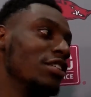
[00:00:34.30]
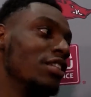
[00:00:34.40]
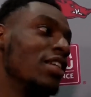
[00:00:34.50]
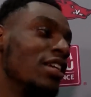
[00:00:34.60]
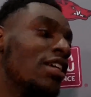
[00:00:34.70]
But,
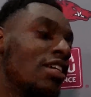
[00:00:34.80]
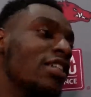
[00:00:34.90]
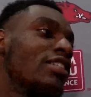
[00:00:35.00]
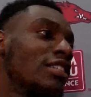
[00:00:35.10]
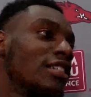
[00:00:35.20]

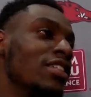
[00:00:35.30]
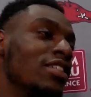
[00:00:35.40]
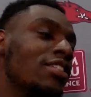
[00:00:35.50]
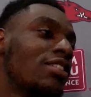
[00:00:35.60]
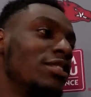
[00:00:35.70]

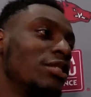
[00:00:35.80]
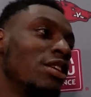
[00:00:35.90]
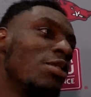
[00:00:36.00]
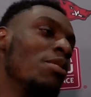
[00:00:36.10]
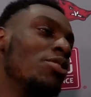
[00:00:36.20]

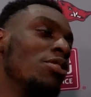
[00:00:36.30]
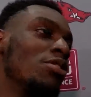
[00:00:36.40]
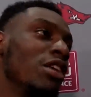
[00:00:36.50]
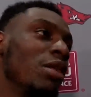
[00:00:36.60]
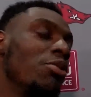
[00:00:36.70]
you know,
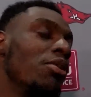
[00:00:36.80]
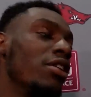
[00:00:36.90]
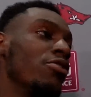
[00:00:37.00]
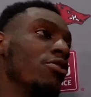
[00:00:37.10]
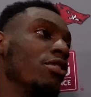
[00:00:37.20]
you got to be
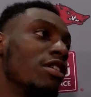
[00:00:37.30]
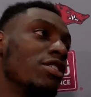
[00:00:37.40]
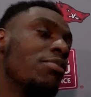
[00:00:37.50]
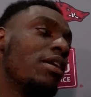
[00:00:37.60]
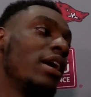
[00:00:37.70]
ready for it because
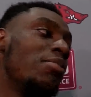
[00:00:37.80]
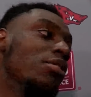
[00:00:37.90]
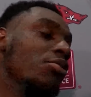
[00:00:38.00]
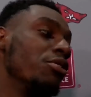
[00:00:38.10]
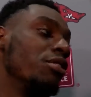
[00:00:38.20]
it might happen
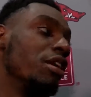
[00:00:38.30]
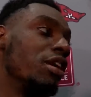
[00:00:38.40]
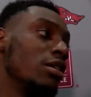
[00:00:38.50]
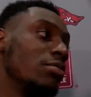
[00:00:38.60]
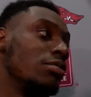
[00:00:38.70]
in a real
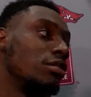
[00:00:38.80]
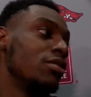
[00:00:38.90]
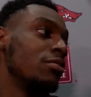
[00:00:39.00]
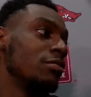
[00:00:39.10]
game. So.